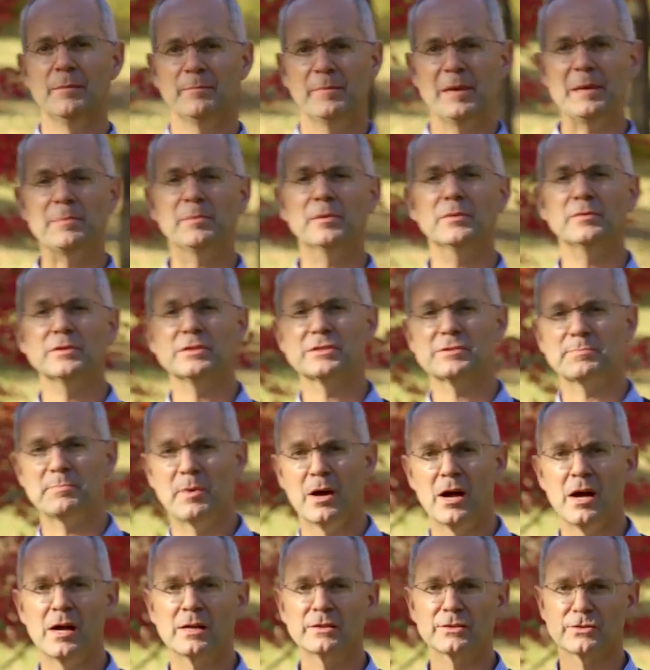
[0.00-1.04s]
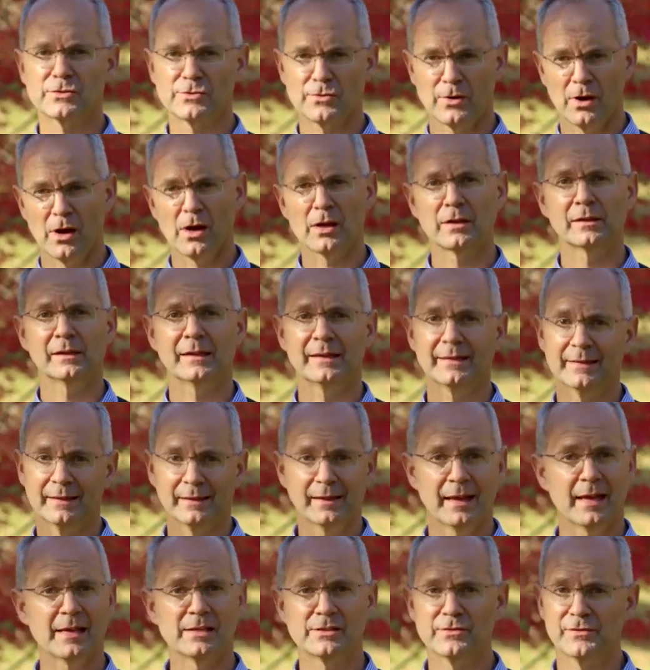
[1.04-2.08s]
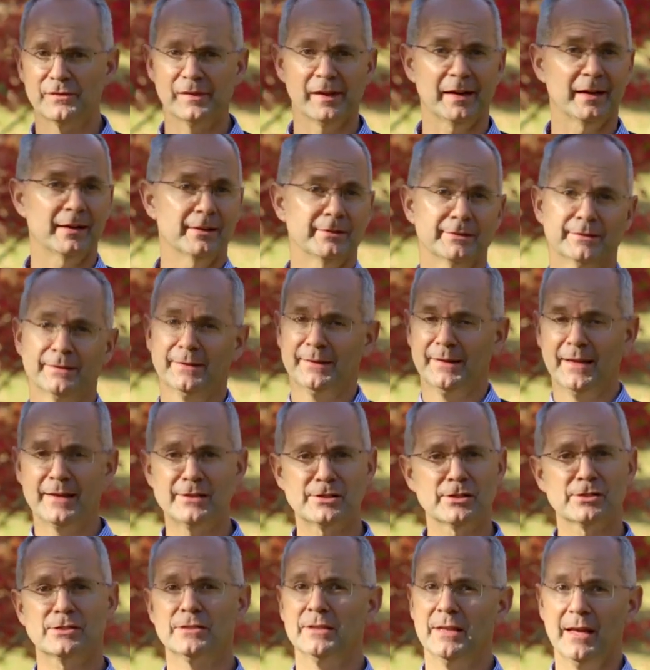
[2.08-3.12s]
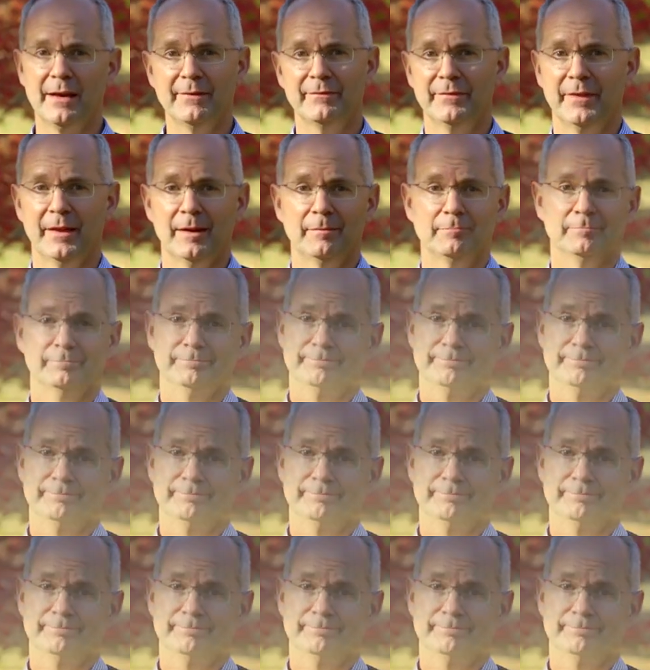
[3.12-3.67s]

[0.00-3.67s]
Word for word: People respond strongly to lens flares. They just love them.